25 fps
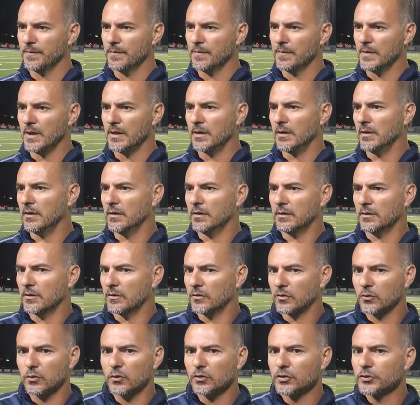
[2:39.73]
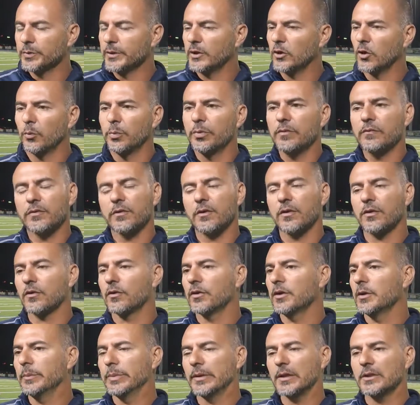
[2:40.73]
And the school's been open for
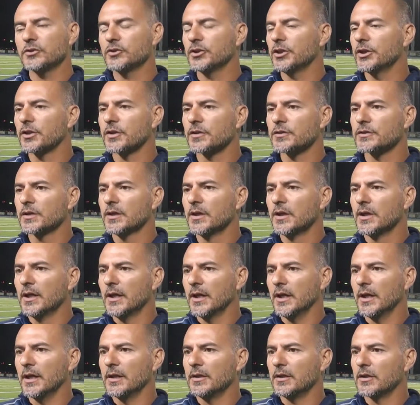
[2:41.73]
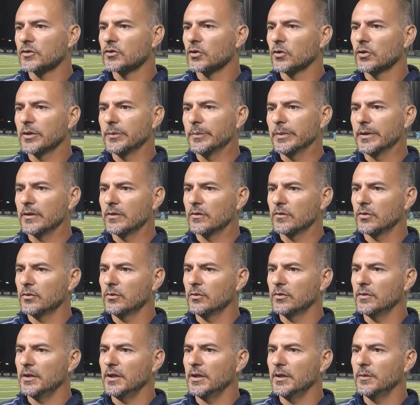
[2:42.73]
30+ years, and there's only been 2
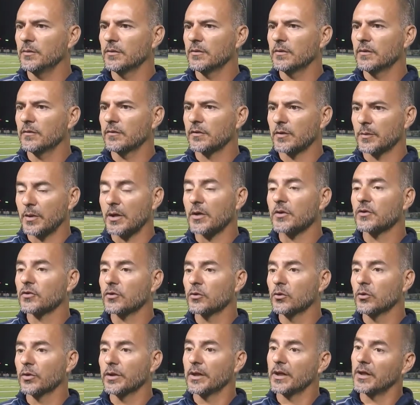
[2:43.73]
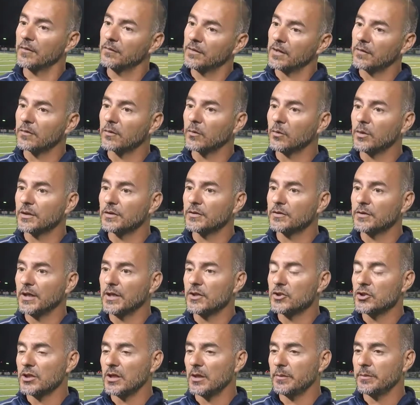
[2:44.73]
teams from our school that have ever won a
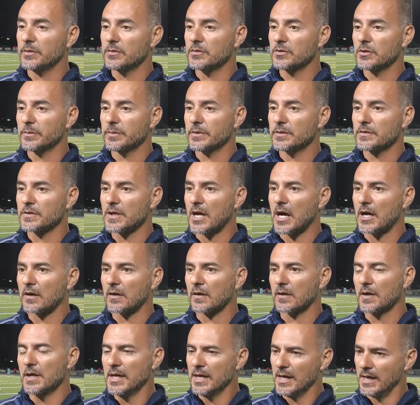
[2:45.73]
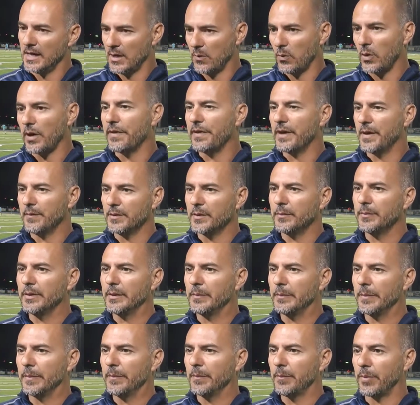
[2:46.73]
state championship in soccer, and I want them to be
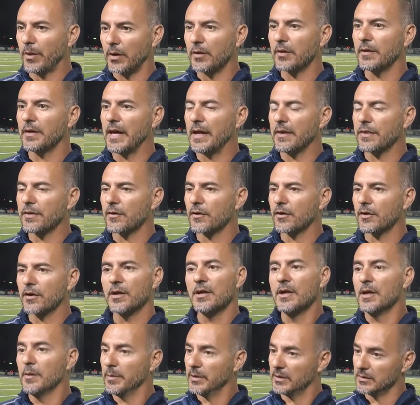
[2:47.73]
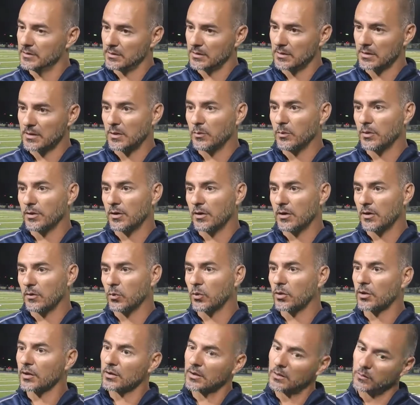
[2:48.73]
part of that third. But it's going to come with hard
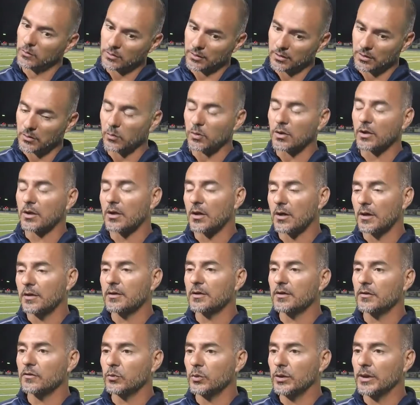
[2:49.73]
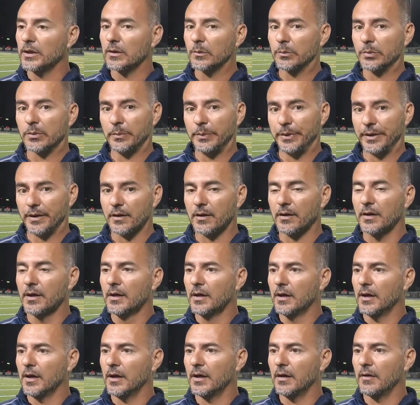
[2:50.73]
work, and we're going to work hard this week and prepare
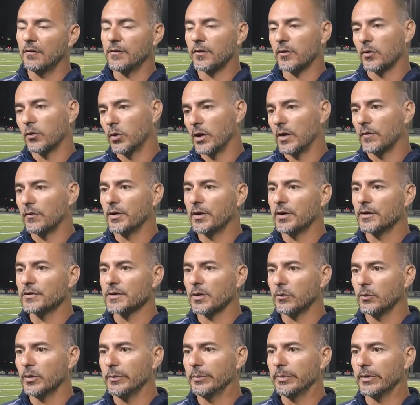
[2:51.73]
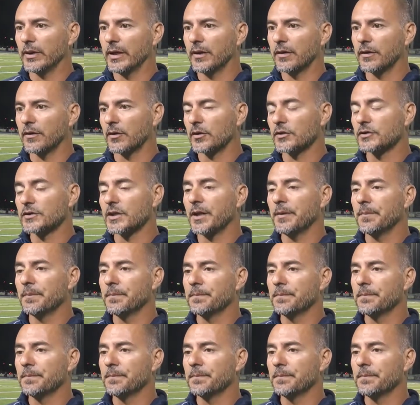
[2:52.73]
for whoever it is that we play Thursday.